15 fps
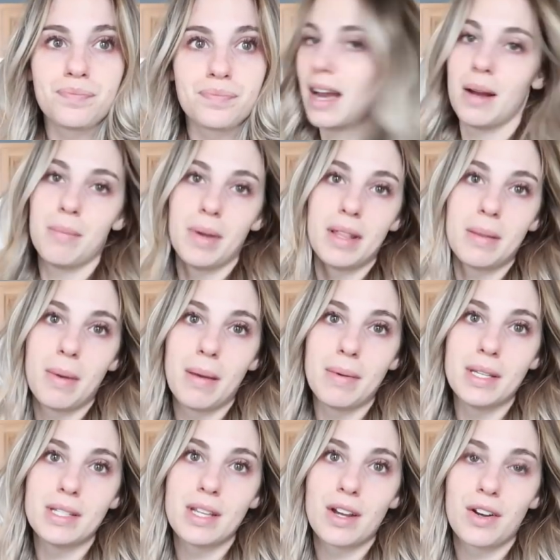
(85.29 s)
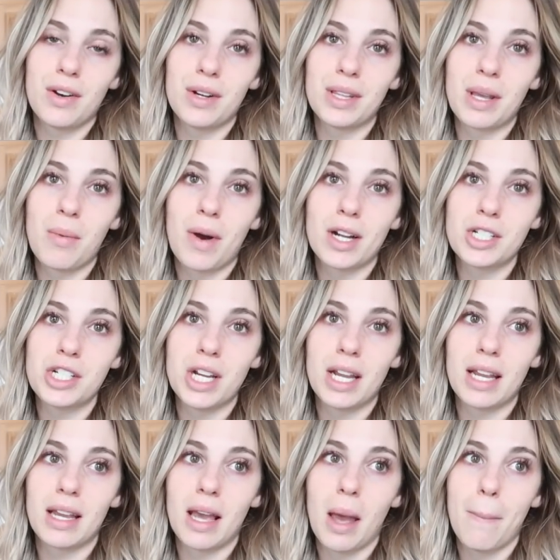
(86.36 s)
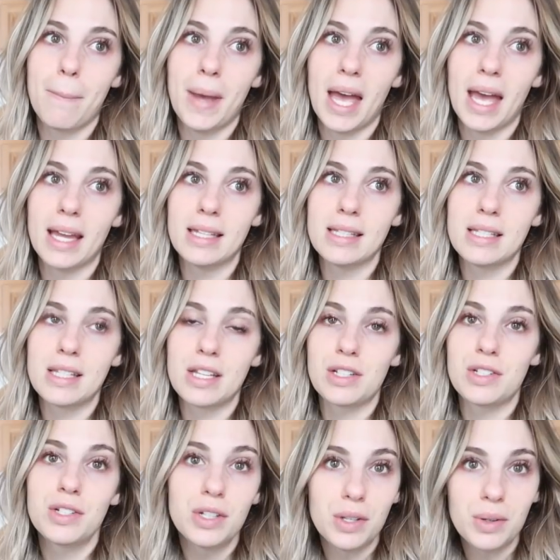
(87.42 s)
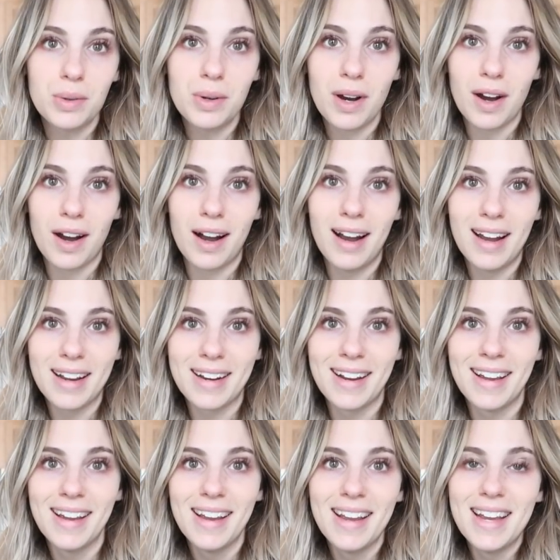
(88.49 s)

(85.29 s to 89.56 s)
The baby's currently watching Pets 2 on